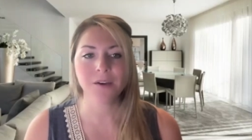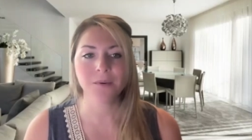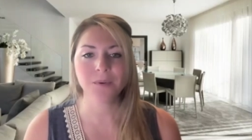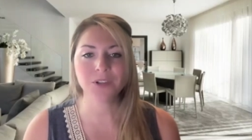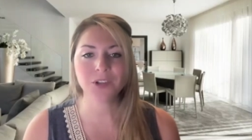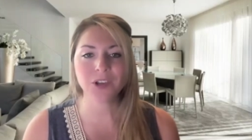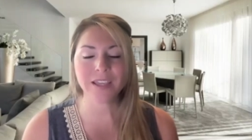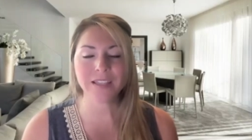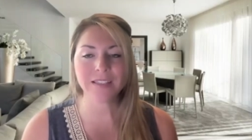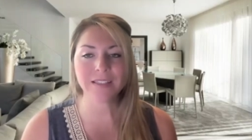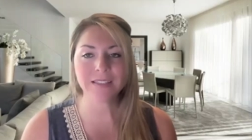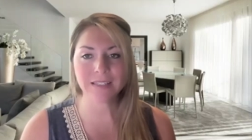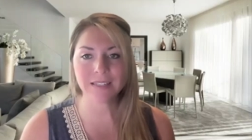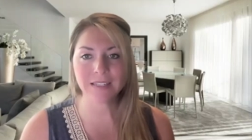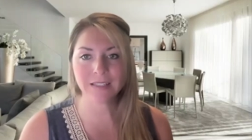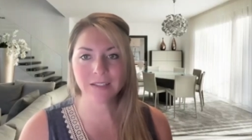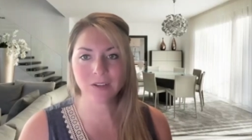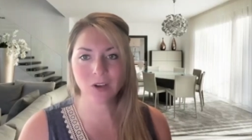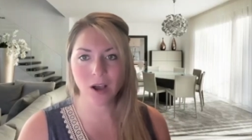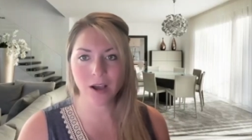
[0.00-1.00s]
which I
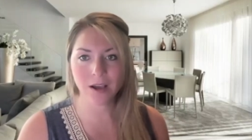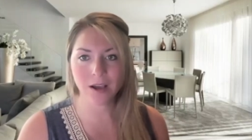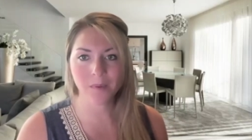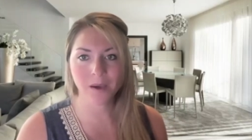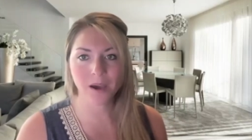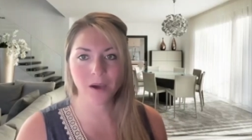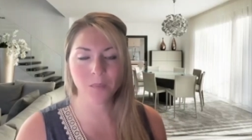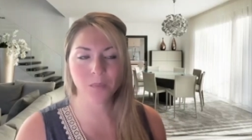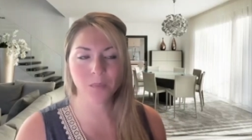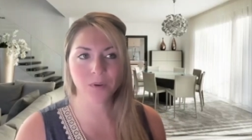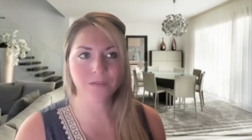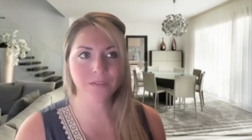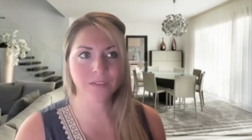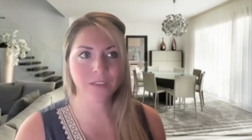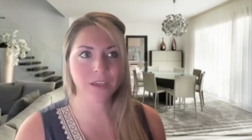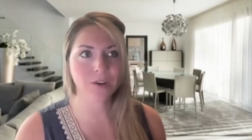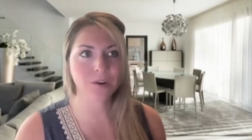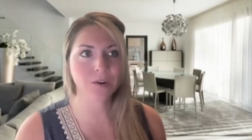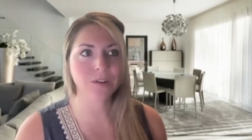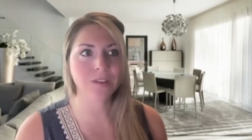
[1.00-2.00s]
did talk about
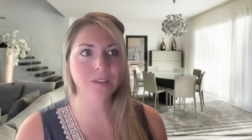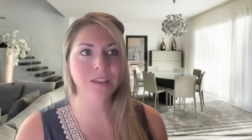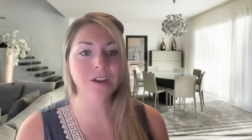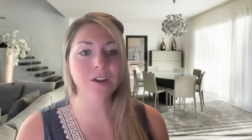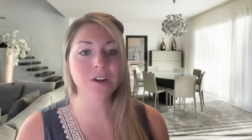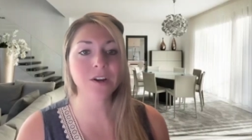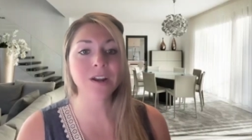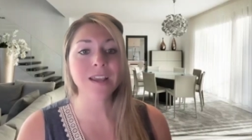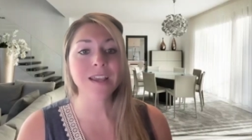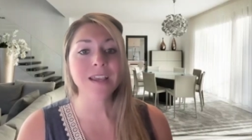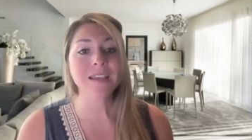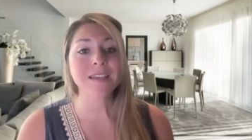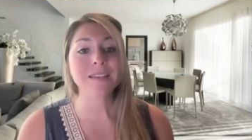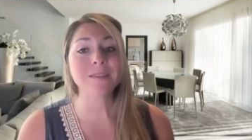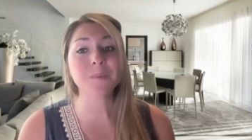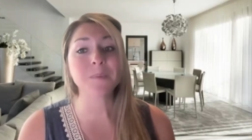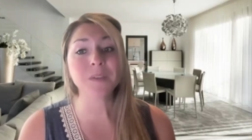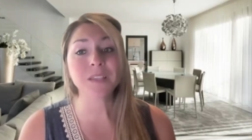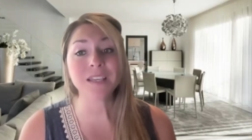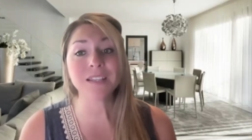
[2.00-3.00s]
briefly earlier,
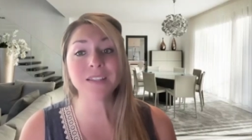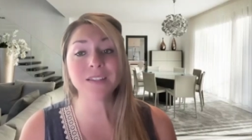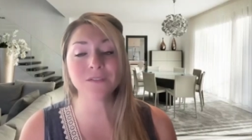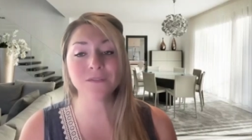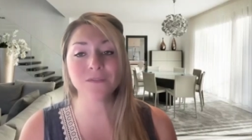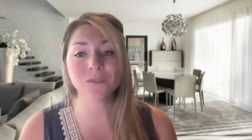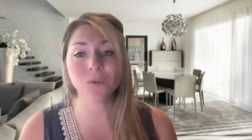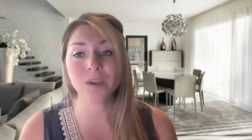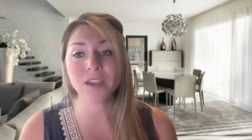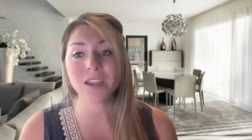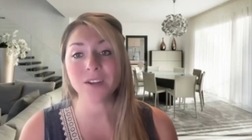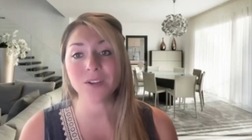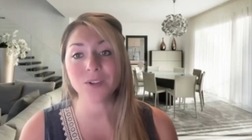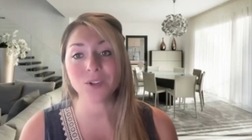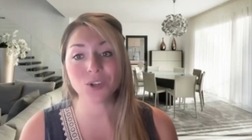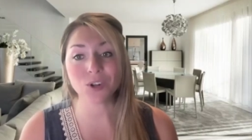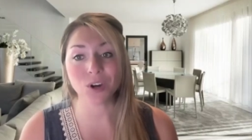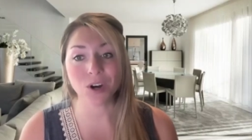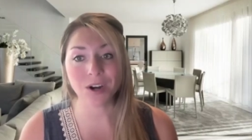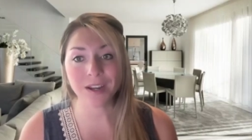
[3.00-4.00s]
is please avoid
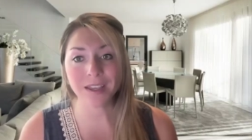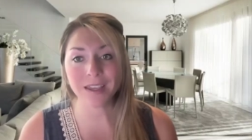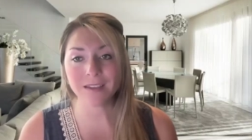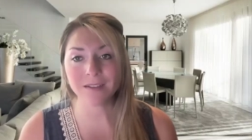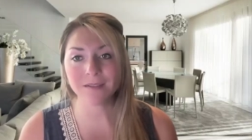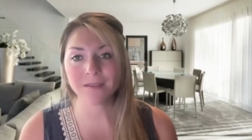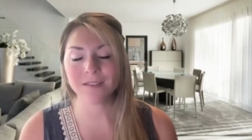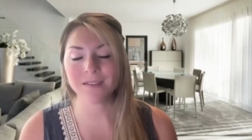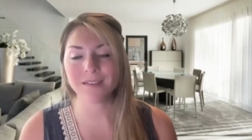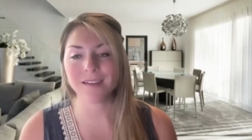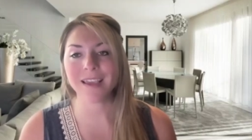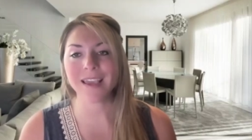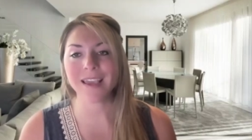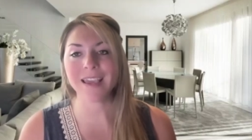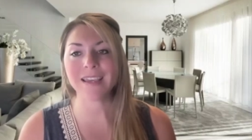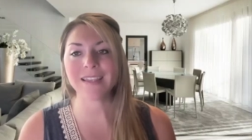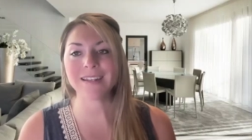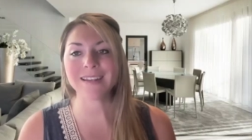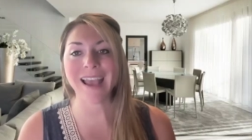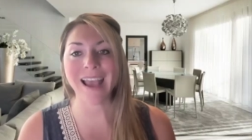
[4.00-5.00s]
jargon
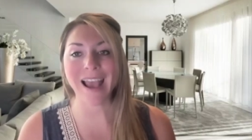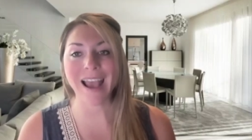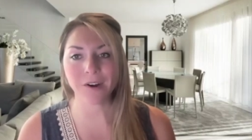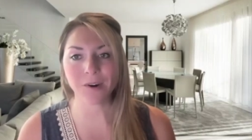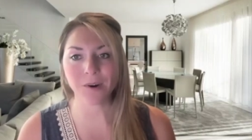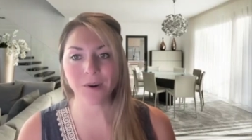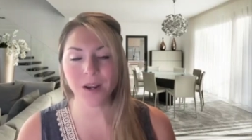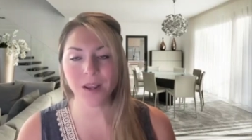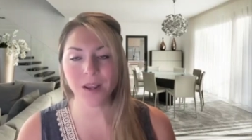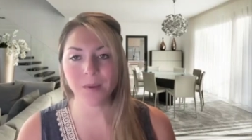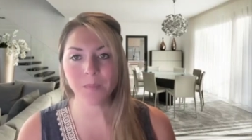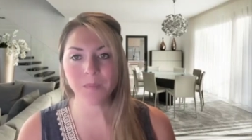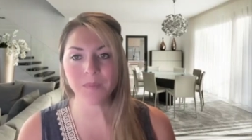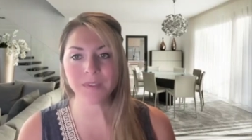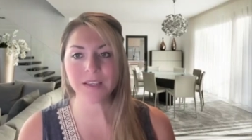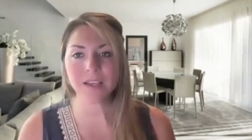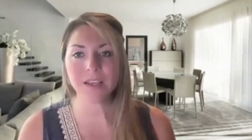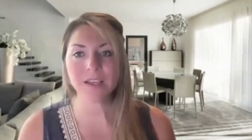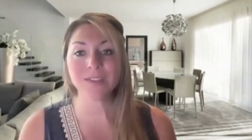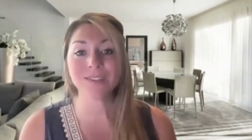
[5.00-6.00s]
and
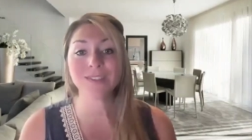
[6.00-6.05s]
acronyms.